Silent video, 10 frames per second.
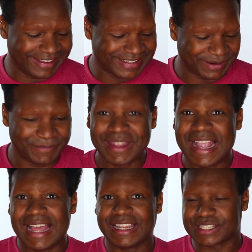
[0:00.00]
So
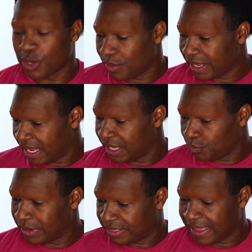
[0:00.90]
let's go
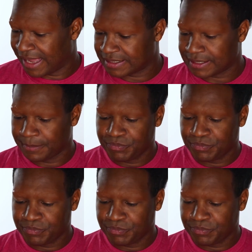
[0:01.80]
in with that